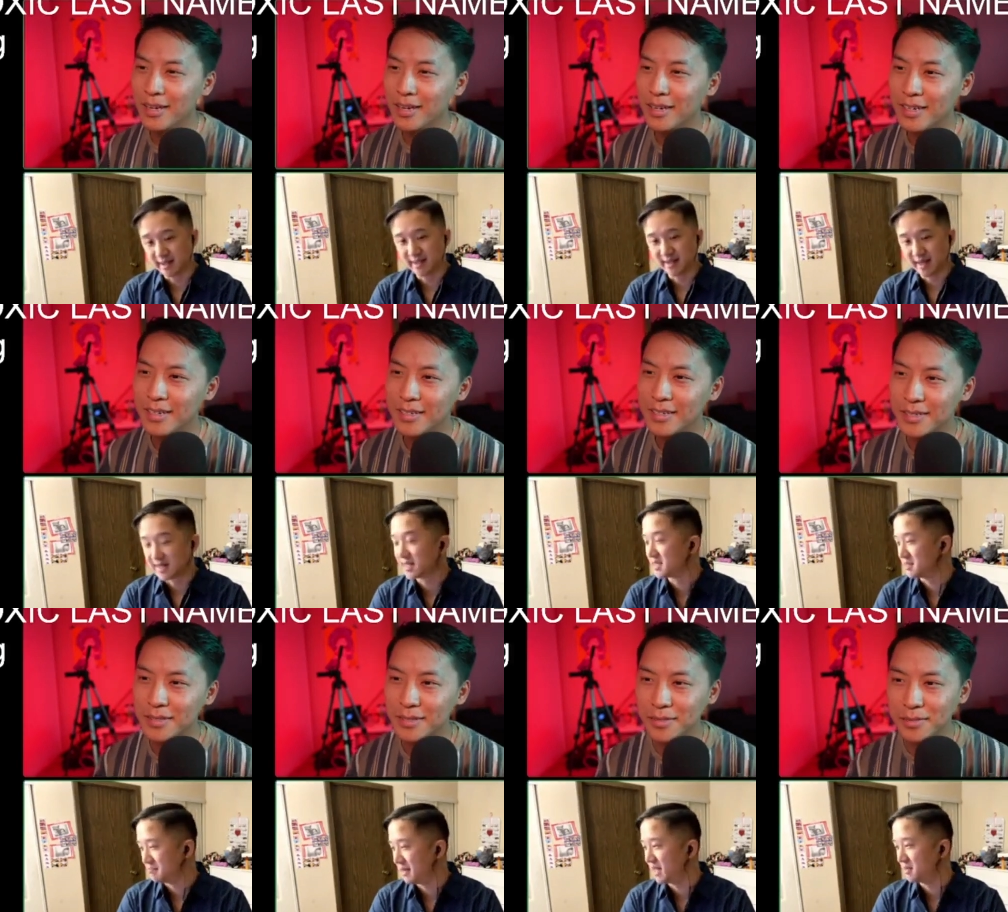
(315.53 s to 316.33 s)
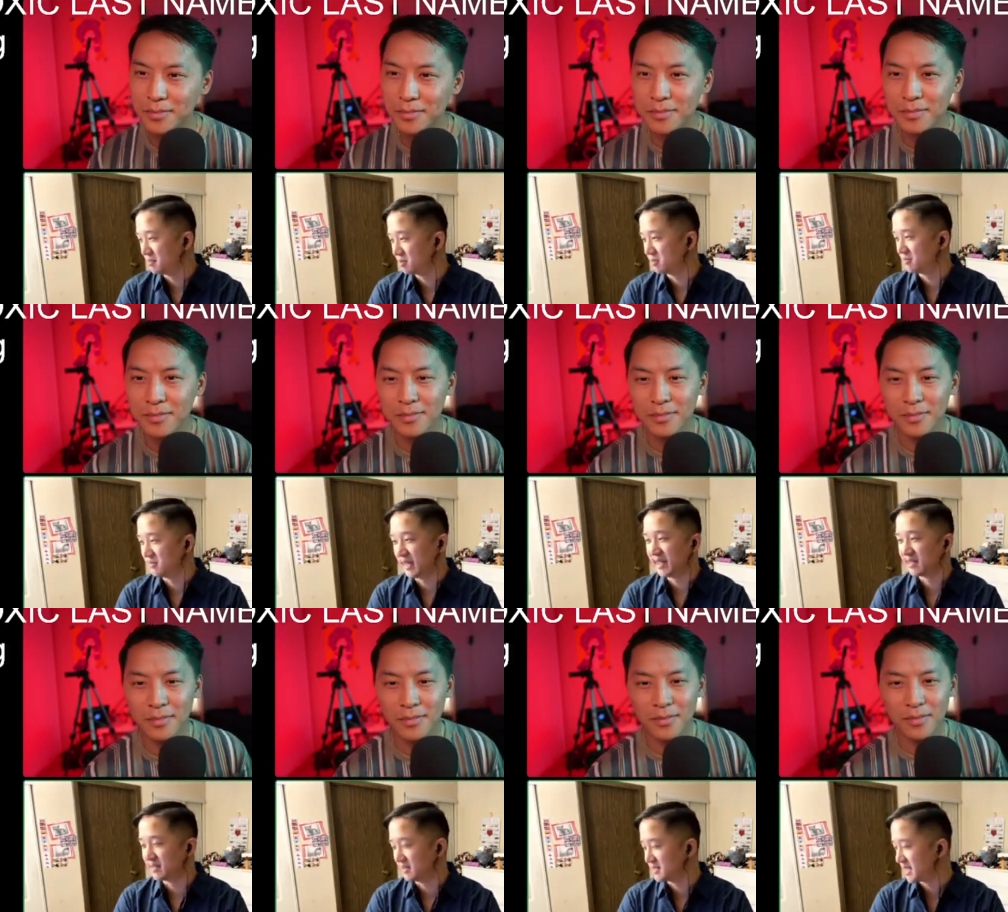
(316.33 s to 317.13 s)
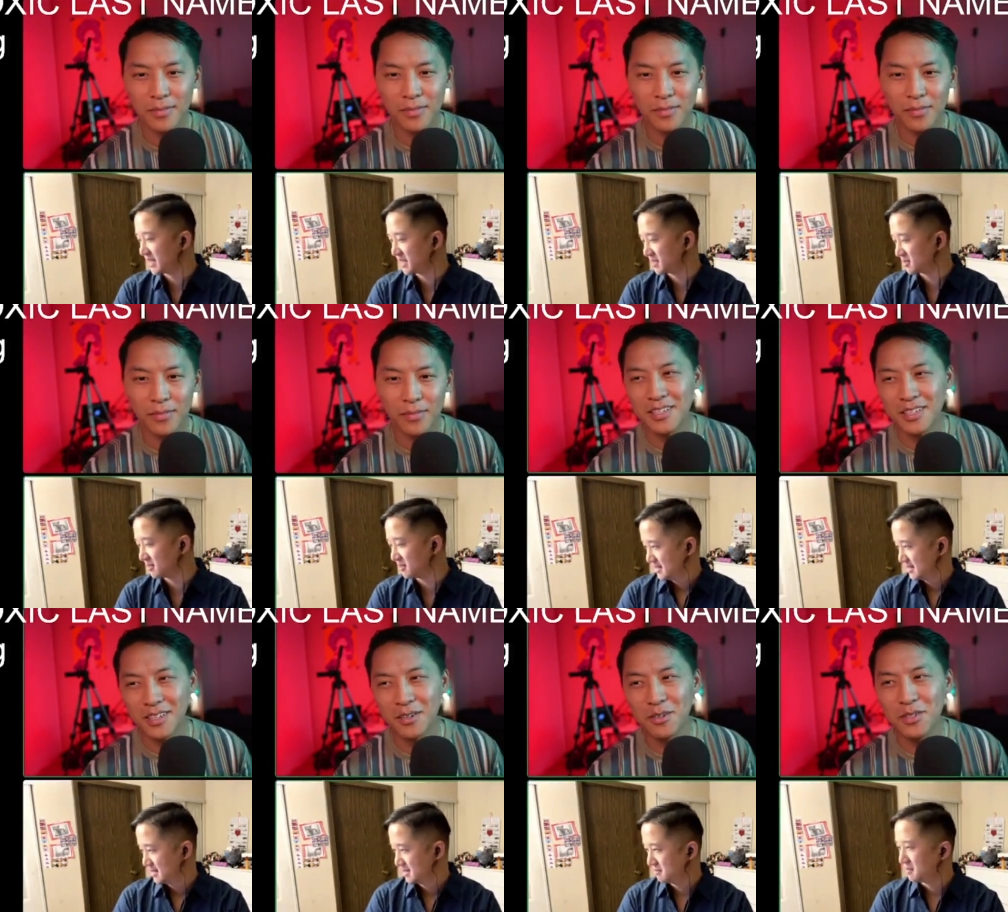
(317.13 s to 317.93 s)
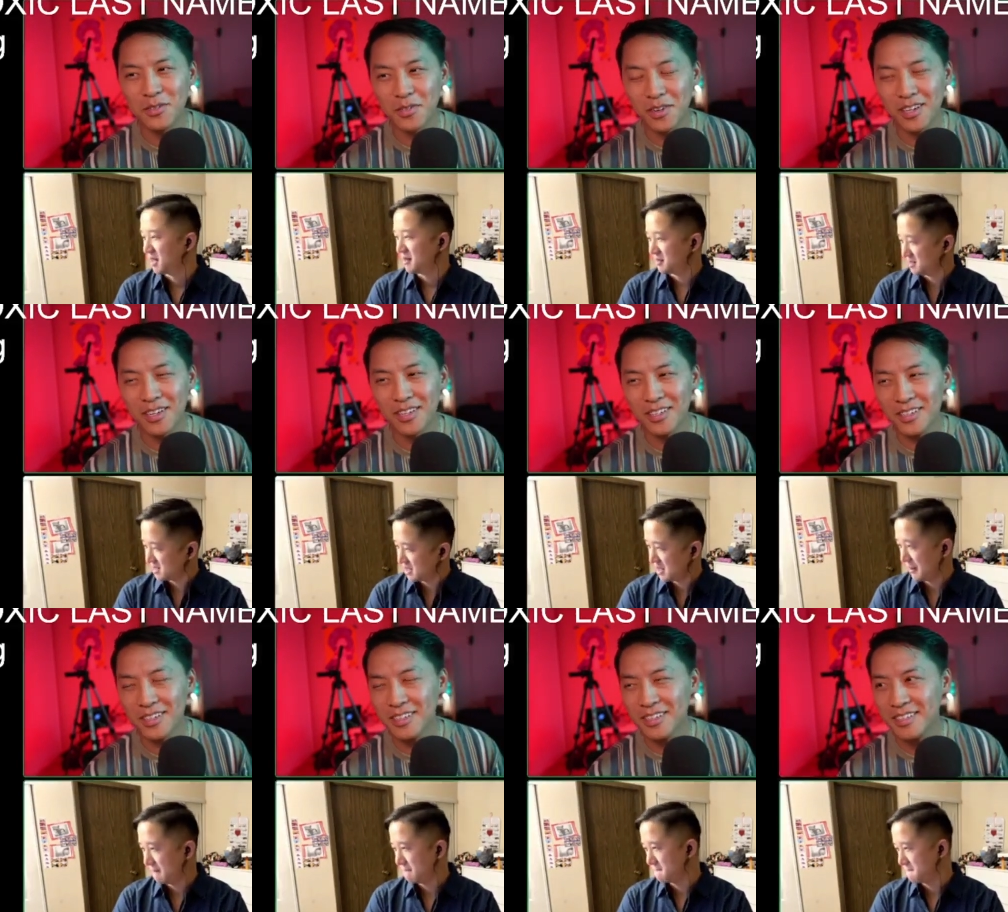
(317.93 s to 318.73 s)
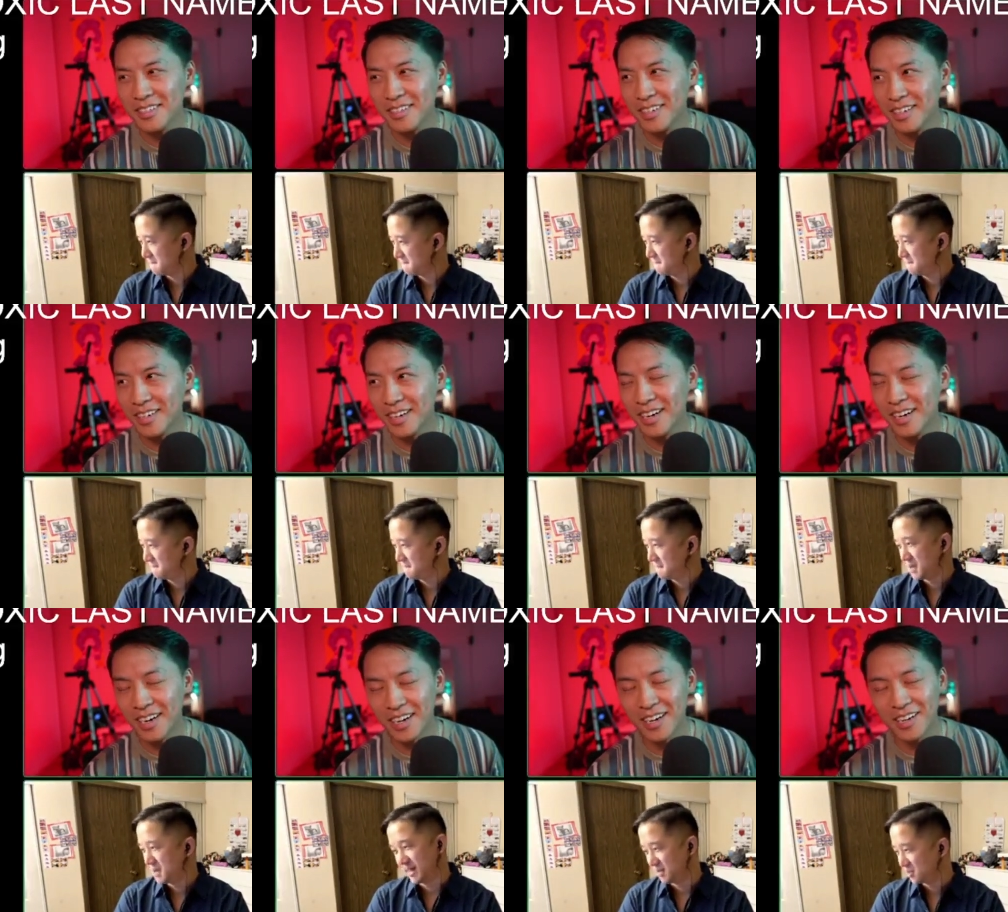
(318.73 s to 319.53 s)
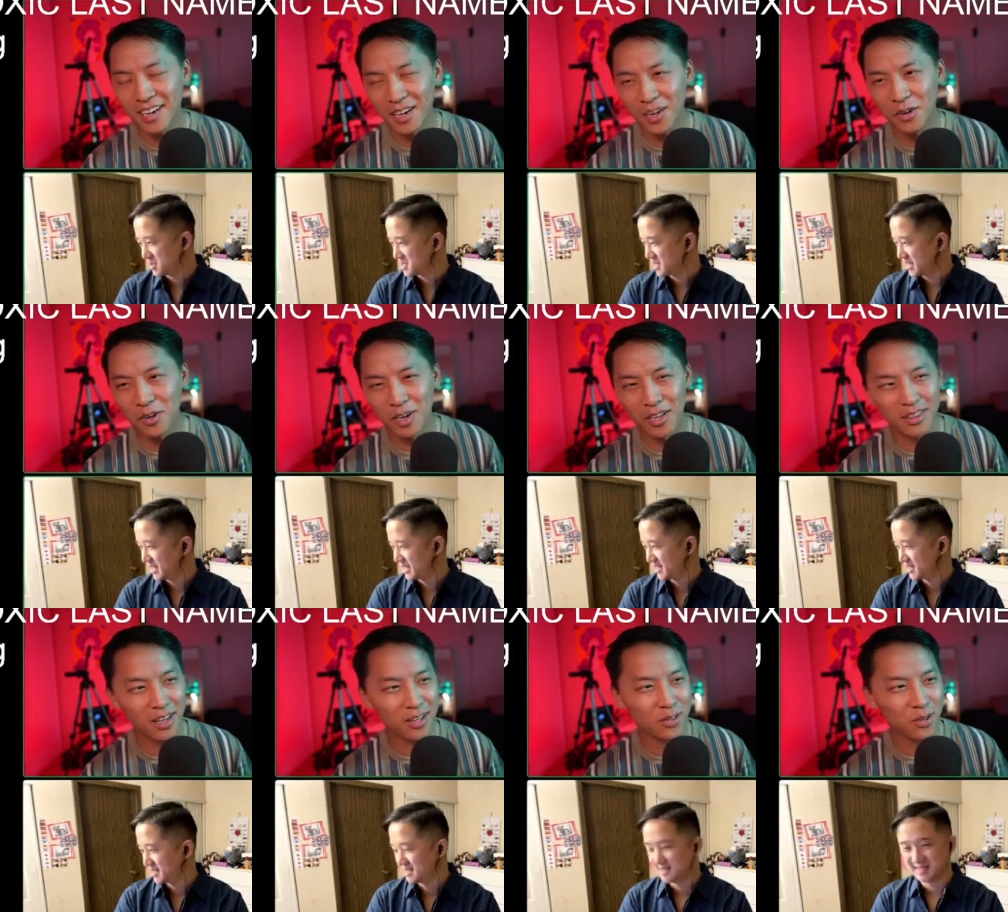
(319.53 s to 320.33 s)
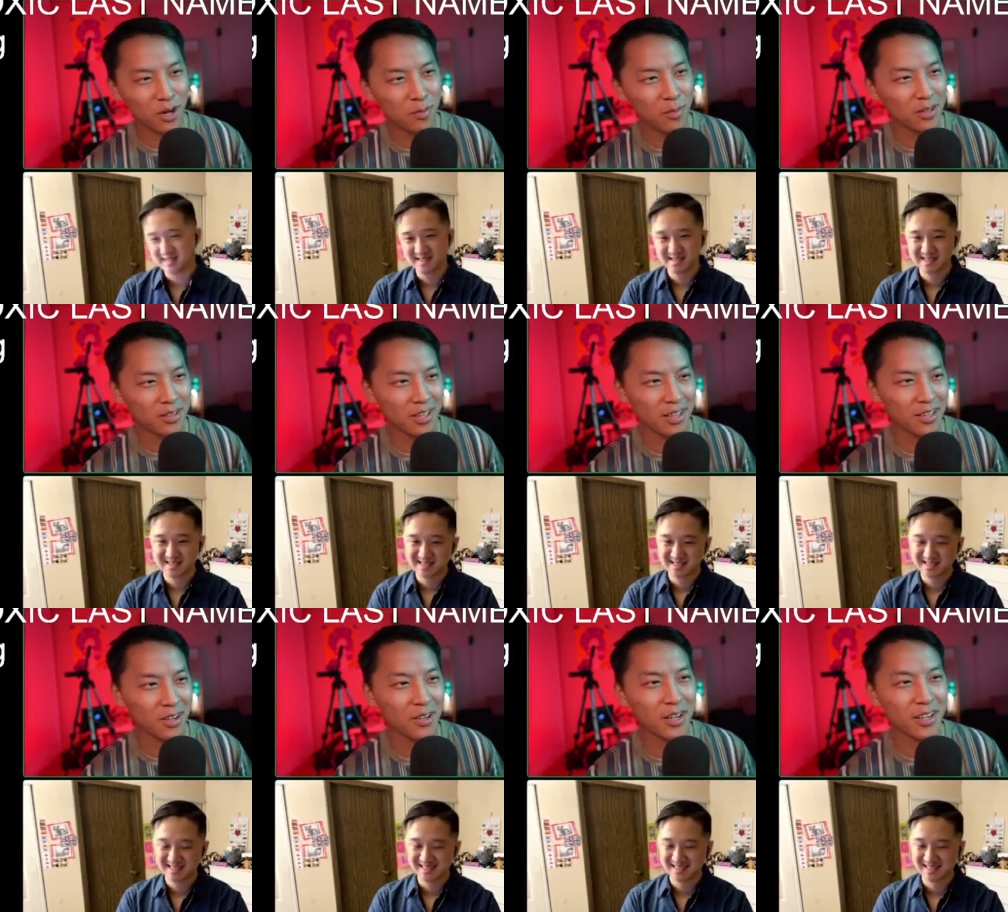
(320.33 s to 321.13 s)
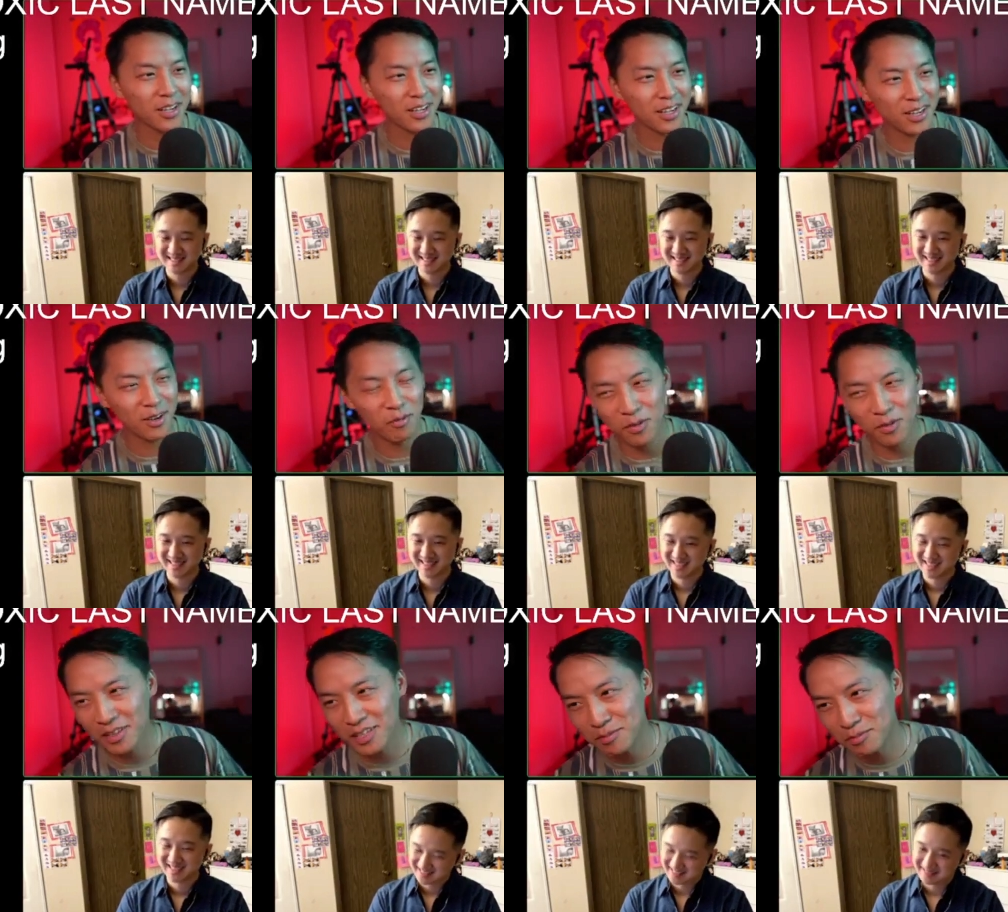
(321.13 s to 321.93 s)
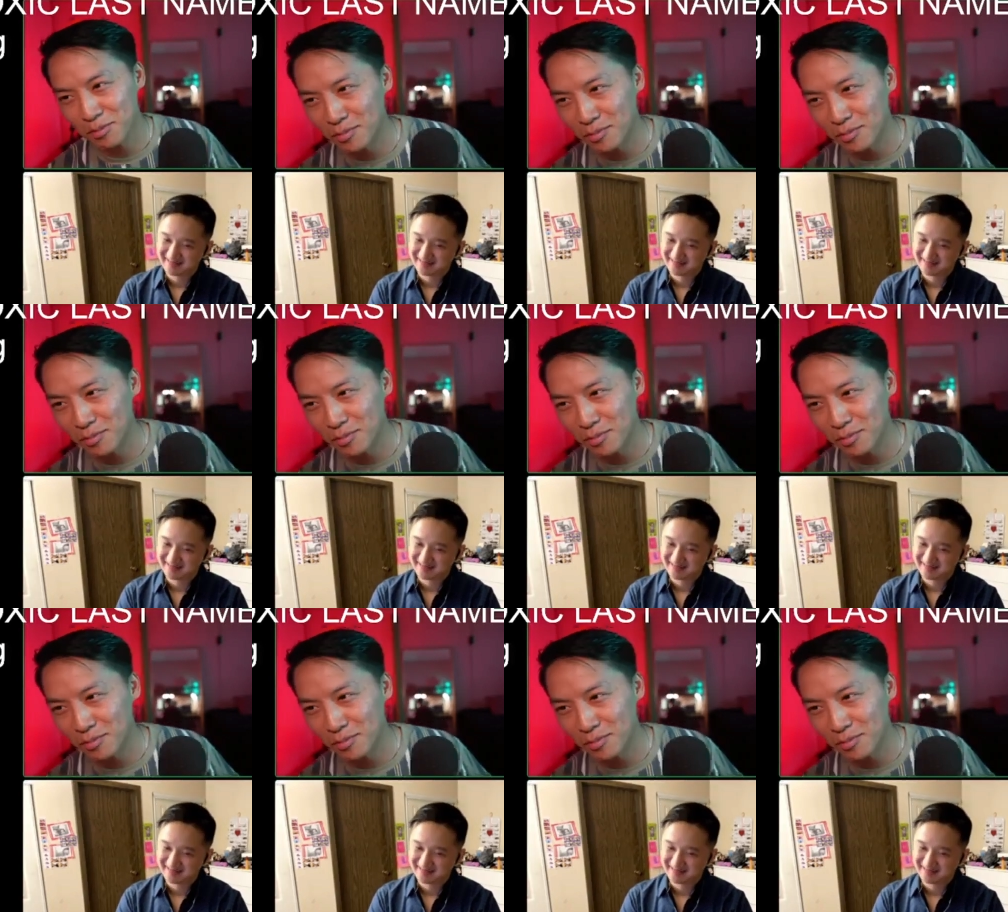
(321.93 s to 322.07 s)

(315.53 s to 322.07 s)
Speaker 1: think debatable. Vang could have taken 3rd.
Speaker 2: But, you know what's funny, dude? But we'll see. I know. I thought about that. Okay, get ready for this one,